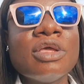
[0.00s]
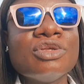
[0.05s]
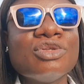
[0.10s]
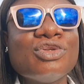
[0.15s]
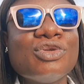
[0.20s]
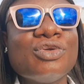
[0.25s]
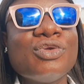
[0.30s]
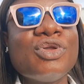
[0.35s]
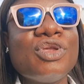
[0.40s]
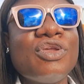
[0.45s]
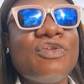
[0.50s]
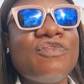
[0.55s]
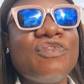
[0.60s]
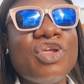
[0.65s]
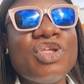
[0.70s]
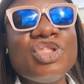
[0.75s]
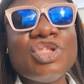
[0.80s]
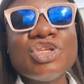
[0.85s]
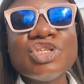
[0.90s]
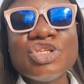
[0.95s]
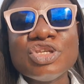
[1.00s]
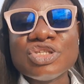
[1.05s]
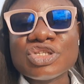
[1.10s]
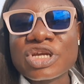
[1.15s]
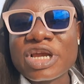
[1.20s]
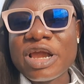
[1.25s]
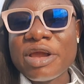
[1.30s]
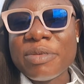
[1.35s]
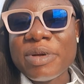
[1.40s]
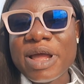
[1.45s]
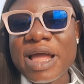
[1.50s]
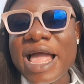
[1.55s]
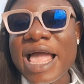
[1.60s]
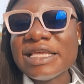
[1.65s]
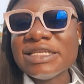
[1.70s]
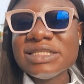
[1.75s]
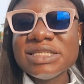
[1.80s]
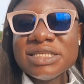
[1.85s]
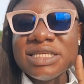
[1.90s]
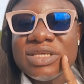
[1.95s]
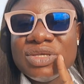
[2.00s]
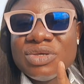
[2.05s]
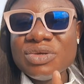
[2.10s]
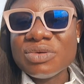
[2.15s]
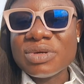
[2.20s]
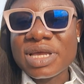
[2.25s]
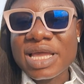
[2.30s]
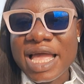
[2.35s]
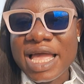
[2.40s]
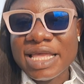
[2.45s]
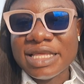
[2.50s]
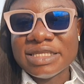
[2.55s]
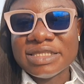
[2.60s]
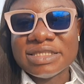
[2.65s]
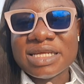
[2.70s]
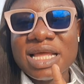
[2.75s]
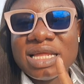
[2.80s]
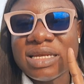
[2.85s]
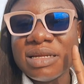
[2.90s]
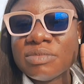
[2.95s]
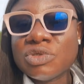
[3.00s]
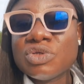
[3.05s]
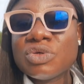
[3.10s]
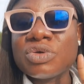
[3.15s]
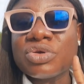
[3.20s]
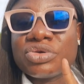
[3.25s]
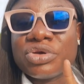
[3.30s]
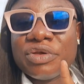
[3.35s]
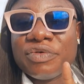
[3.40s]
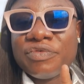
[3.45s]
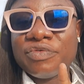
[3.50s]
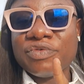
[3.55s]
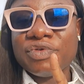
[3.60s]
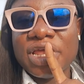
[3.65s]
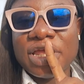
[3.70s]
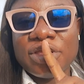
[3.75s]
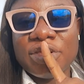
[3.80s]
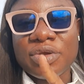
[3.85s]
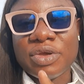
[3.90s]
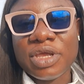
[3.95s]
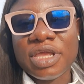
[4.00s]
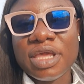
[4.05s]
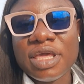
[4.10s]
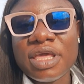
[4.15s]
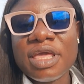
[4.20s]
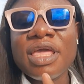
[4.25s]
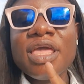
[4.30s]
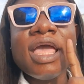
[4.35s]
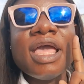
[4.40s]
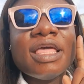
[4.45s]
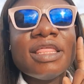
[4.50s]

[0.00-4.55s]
So if you're a new subscriber, I see you guys and I'm so grateful that you're here.